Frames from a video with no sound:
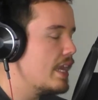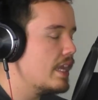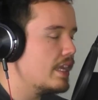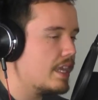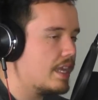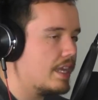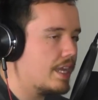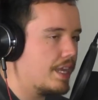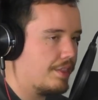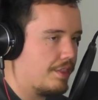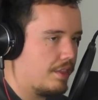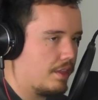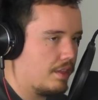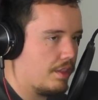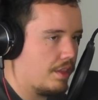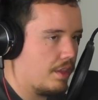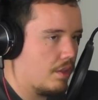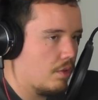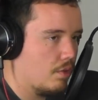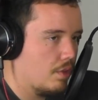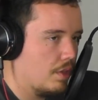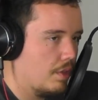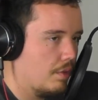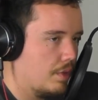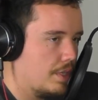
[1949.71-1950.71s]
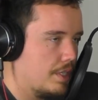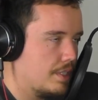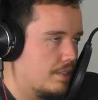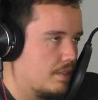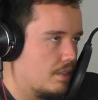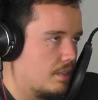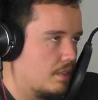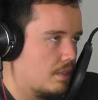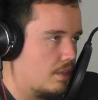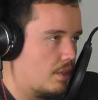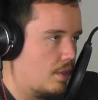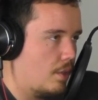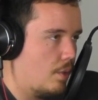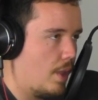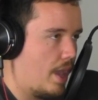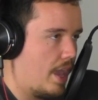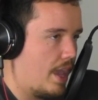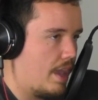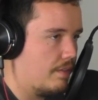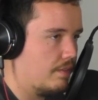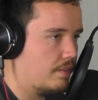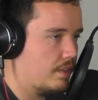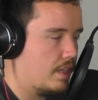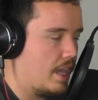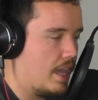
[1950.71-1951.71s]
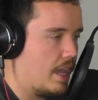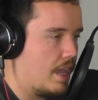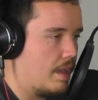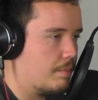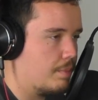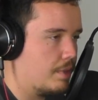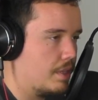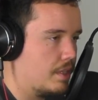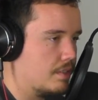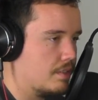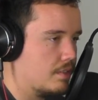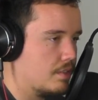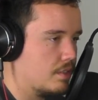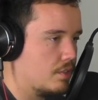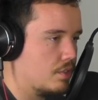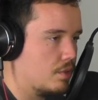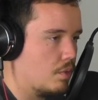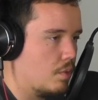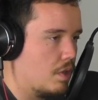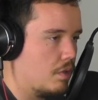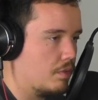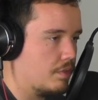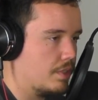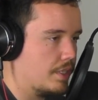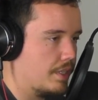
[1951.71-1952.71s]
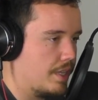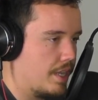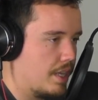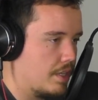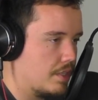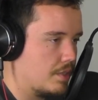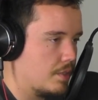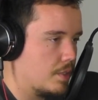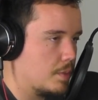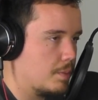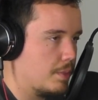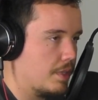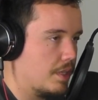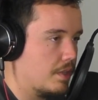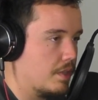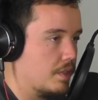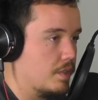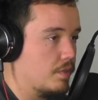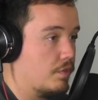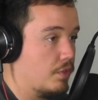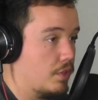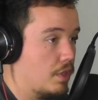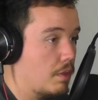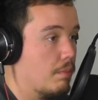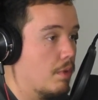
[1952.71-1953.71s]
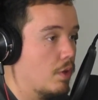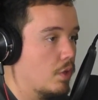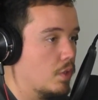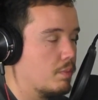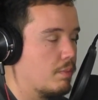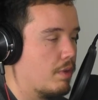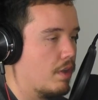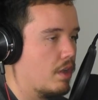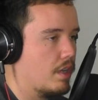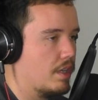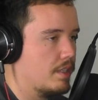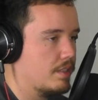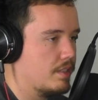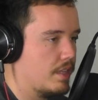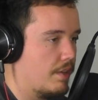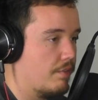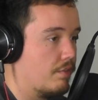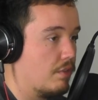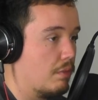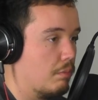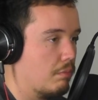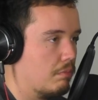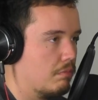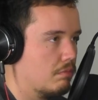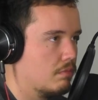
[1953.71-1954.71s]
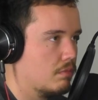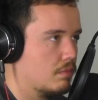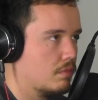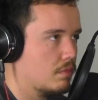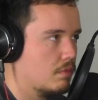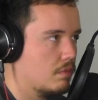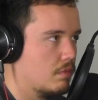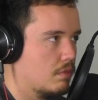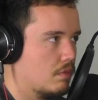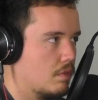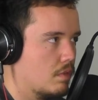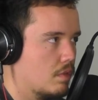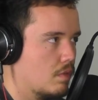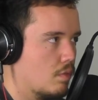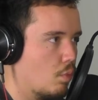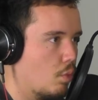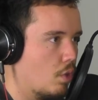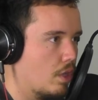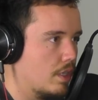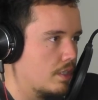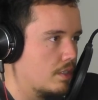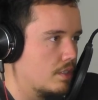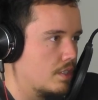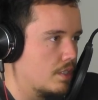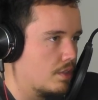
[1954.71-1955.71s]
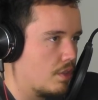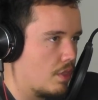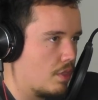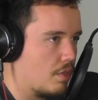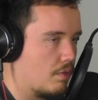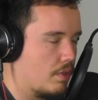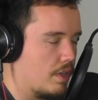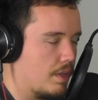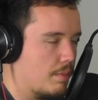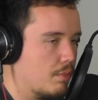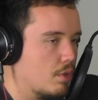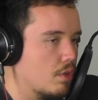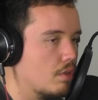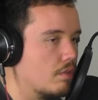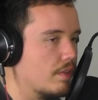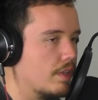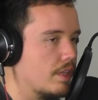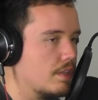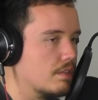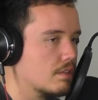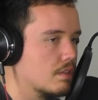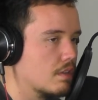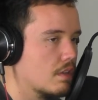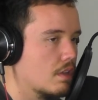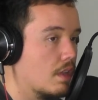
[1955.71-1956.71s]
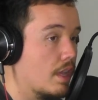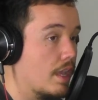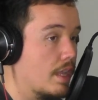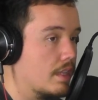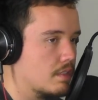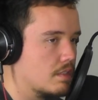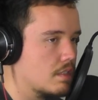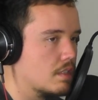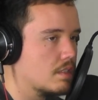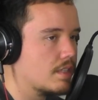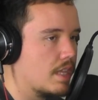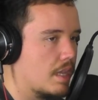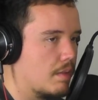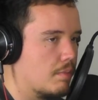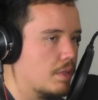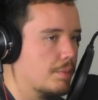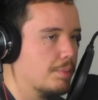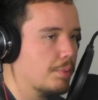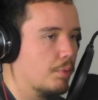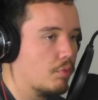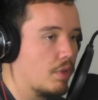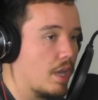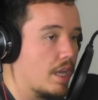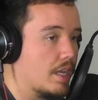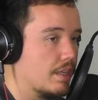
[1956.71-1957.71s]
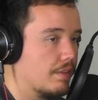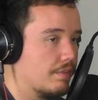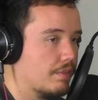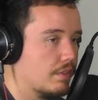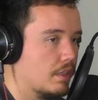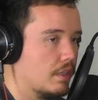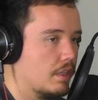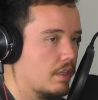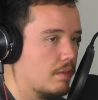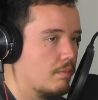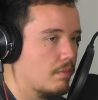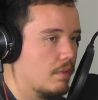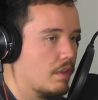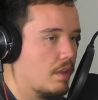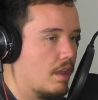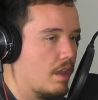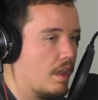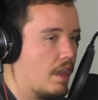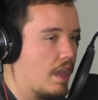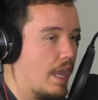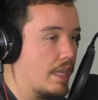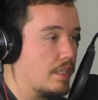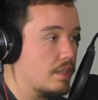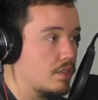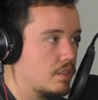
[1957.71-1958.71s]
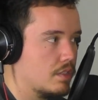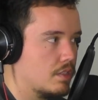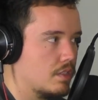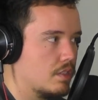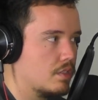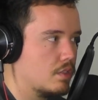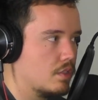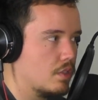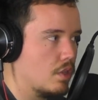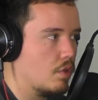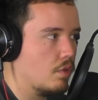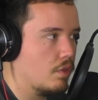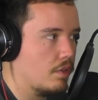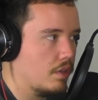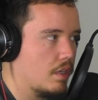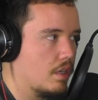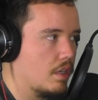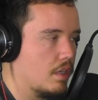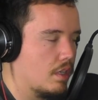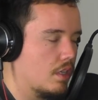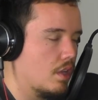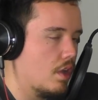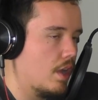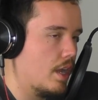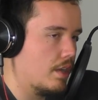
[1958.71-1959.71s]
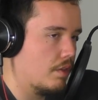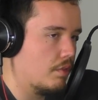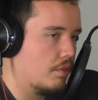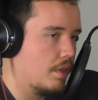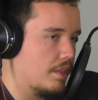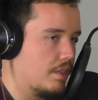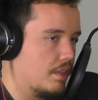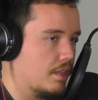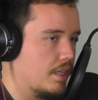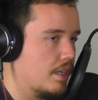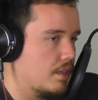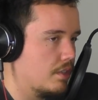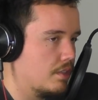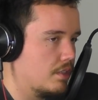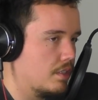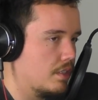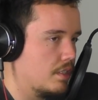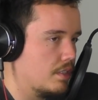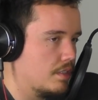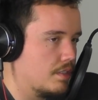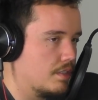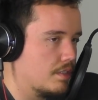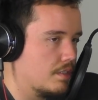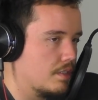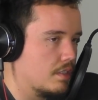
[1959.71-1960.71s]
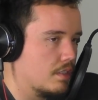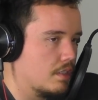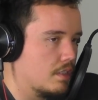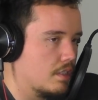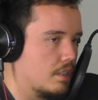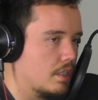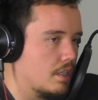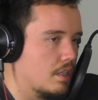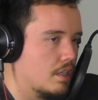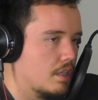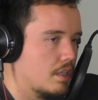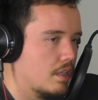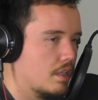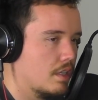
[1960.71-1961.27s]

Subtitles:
And again, I think the only reason you have Cap as such a well-written character is because for the most part, aside from 1 to 3 movies, it's the same people writing for him, and so they're gonna know how to write the character consistently.